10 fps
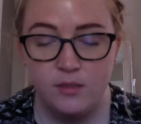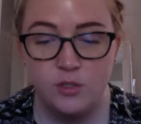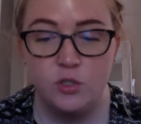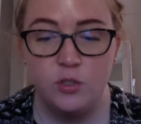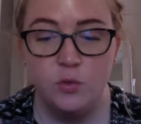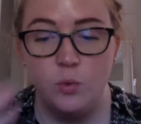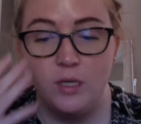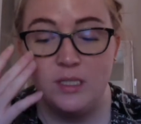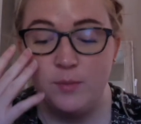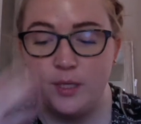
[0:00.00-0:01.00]
So you
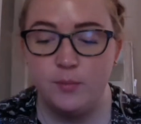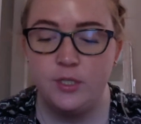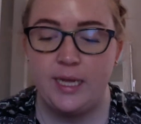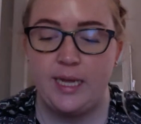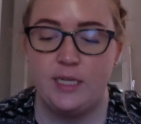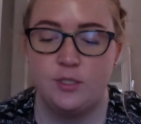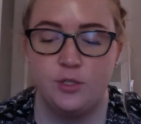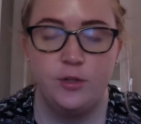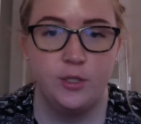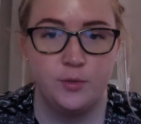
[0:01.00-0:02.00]
want to be able to
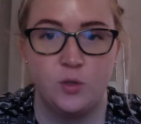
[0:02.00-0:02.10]
answer those